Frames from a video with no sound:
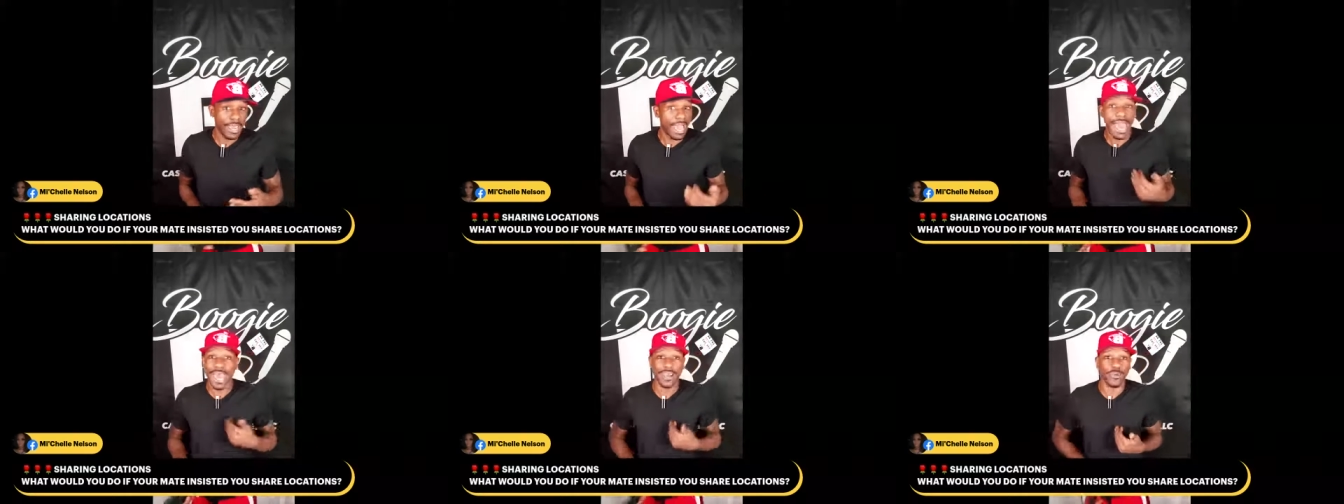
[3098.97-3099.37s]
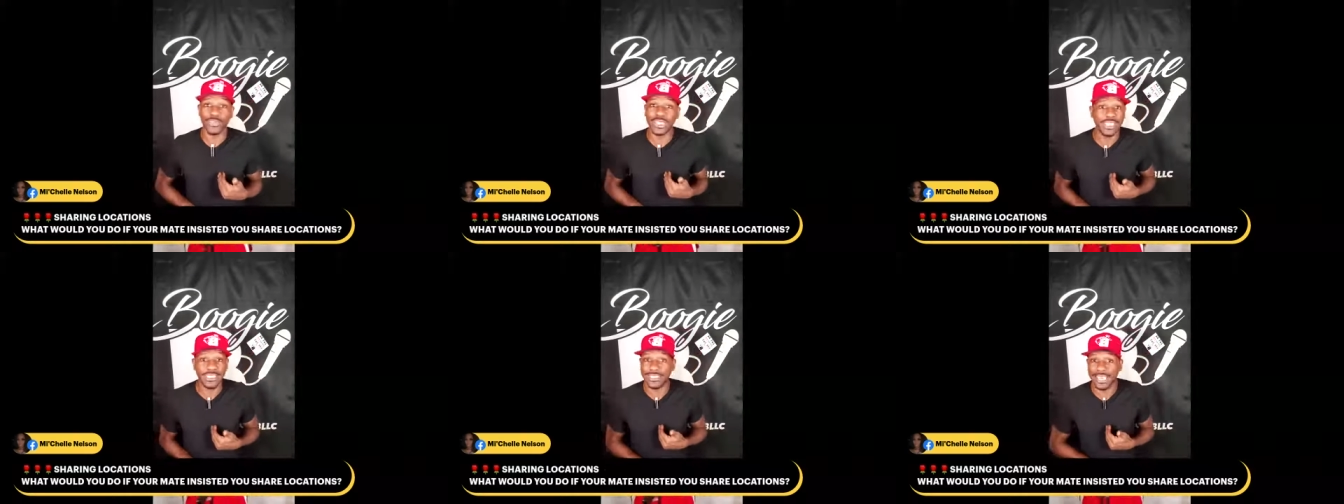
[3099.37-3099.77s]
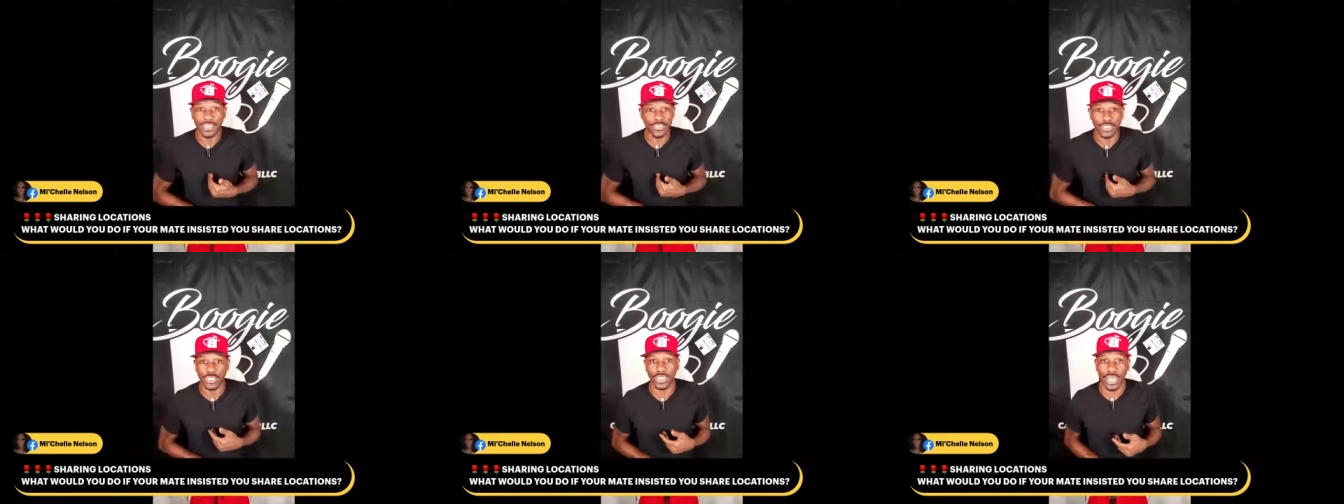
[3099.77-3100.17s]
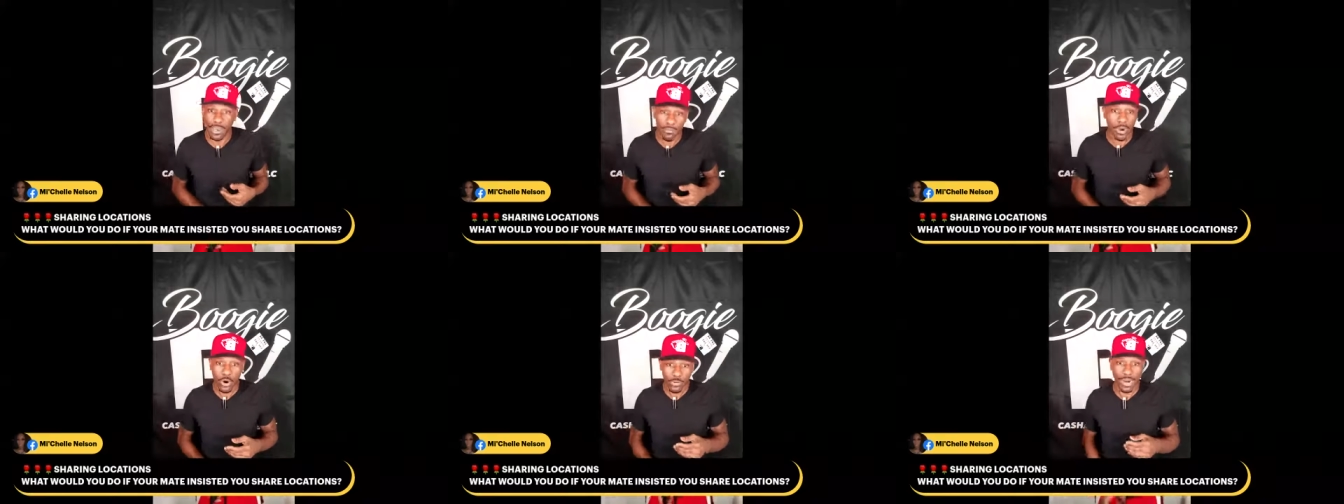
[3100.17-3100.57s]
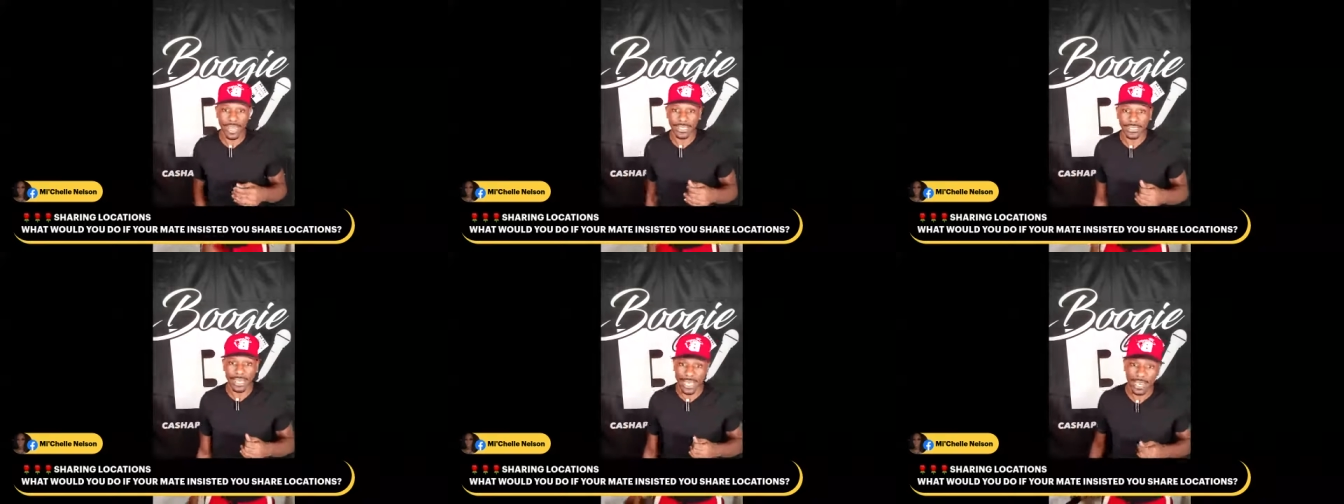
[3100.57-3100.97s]
I don't need that shit. I'm all
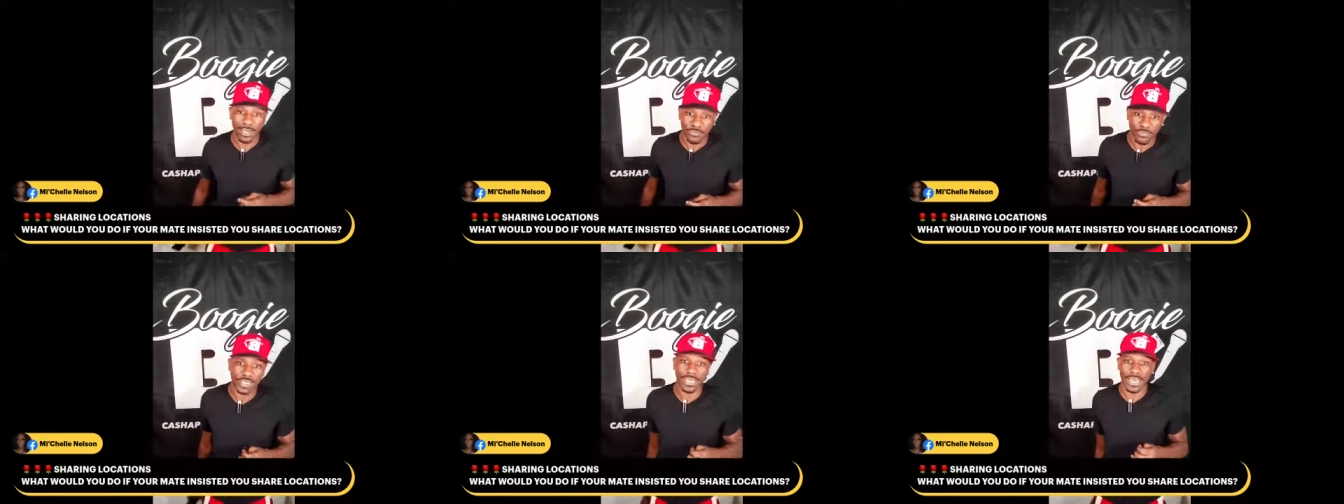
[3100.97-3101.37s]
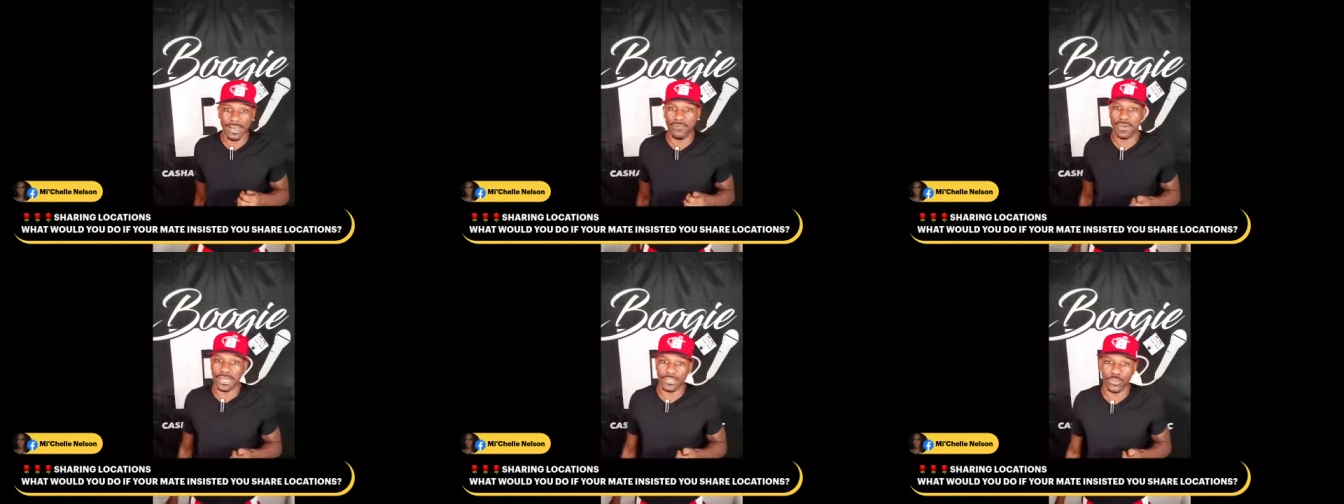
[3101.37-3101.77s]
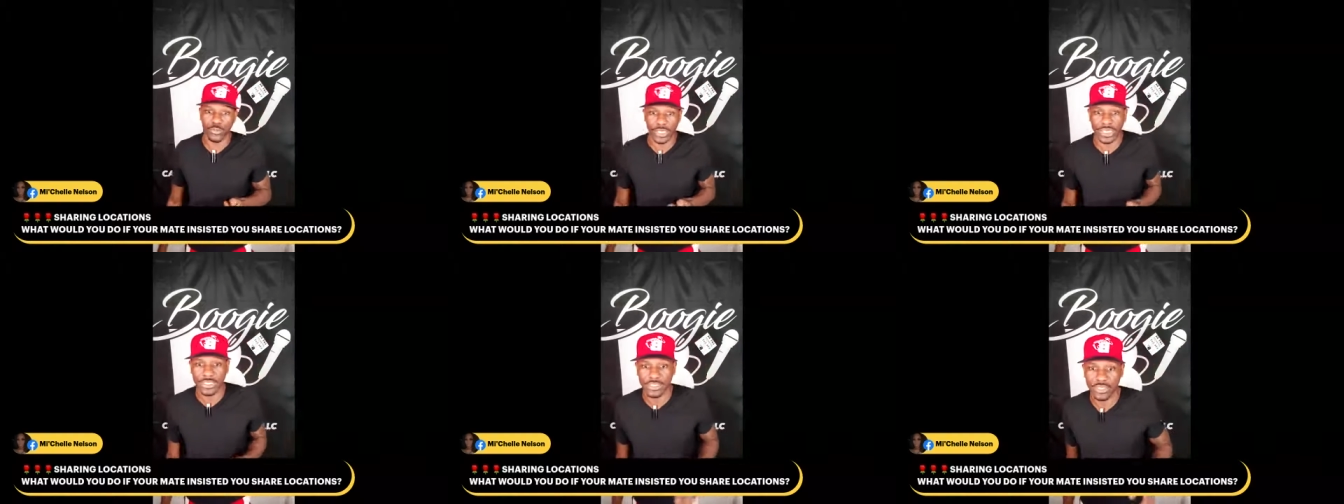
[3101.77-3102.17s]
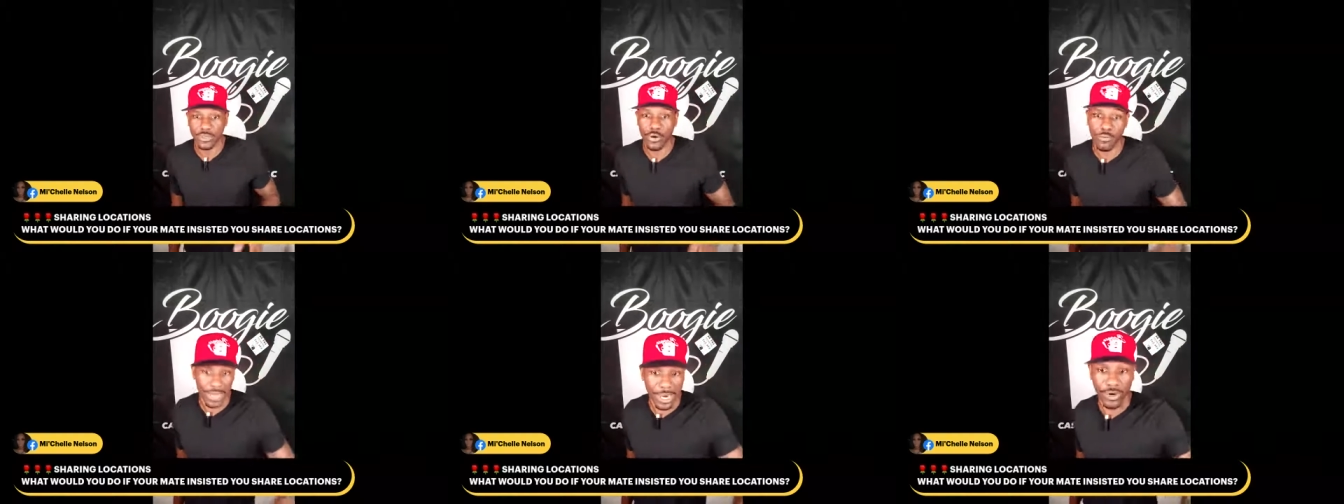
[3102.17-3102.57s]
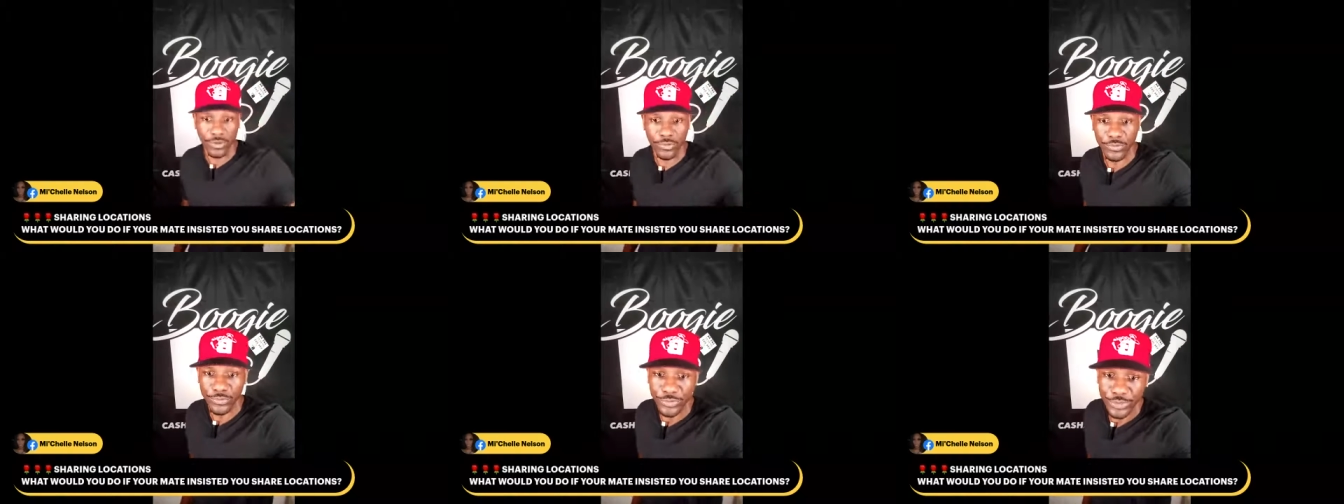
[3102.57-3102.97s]
right. I can figure out my location shit on my
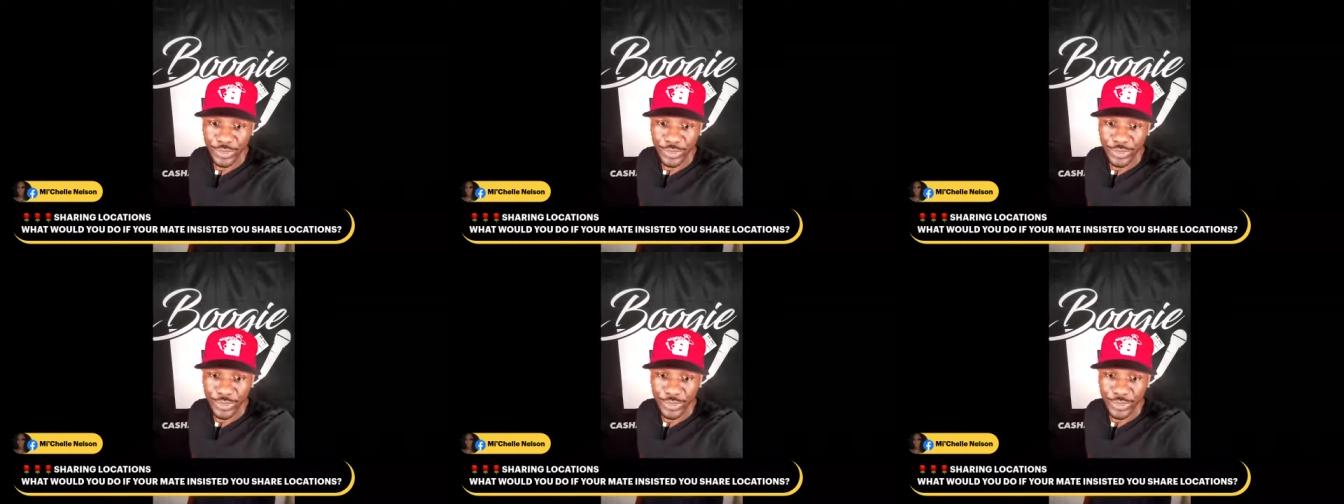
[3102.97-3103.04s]
own.